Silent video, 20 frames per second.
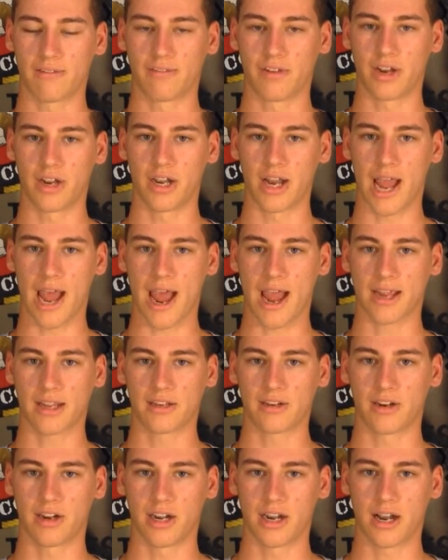very
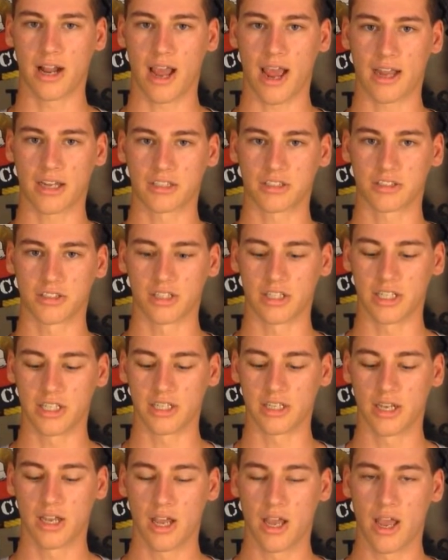accurate
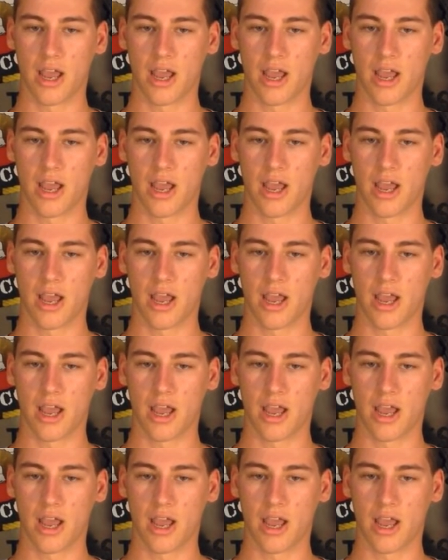actually,